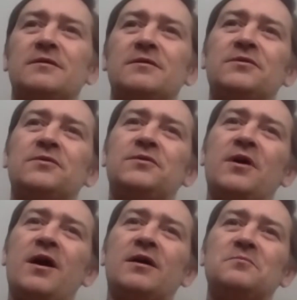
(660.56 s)

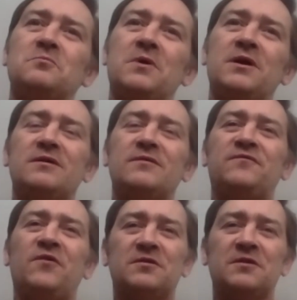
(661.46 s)
that might
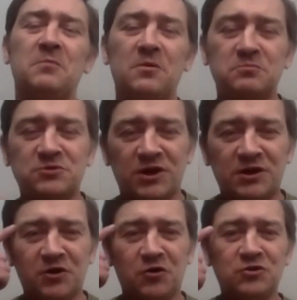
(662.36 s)
fuck them up
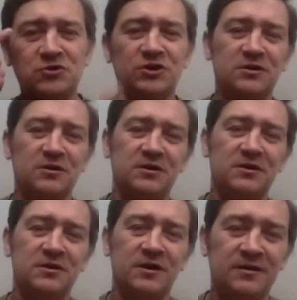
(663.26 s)
psychologically,
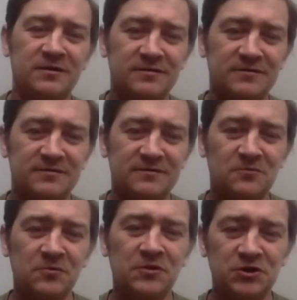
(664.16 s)
yeah when they're
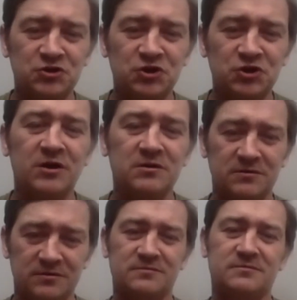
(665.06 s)
a child.
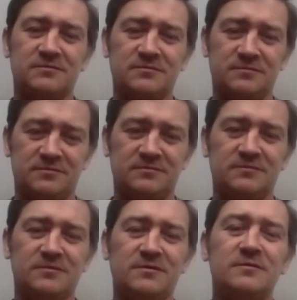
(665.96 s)
Yeah.
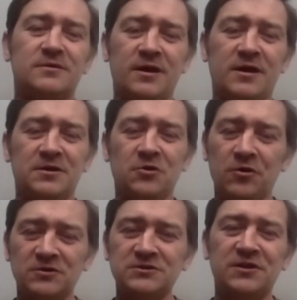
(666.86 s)
Yeah, you know,
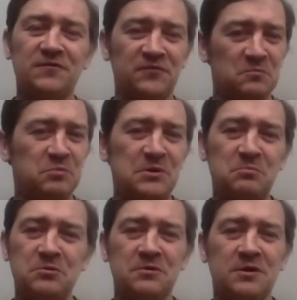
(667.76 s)
there's different
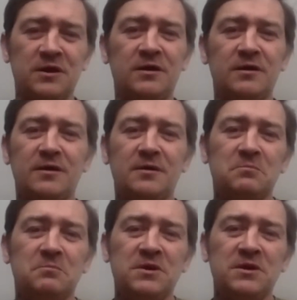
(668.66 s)
people, yeah.
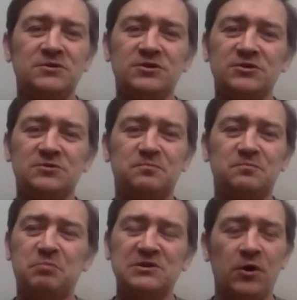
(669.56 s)
Me it just pissed
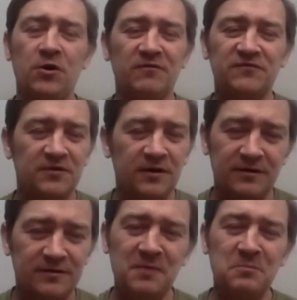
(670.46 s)
me off. Yeah.
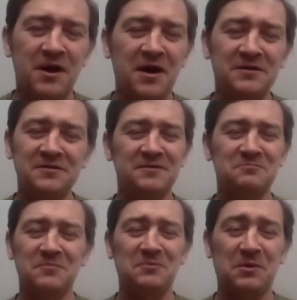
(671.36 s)
Hit me harder,
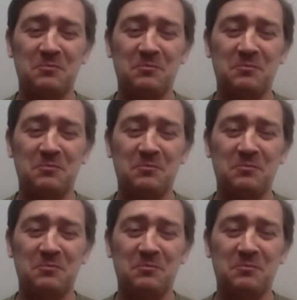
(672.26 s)
made me more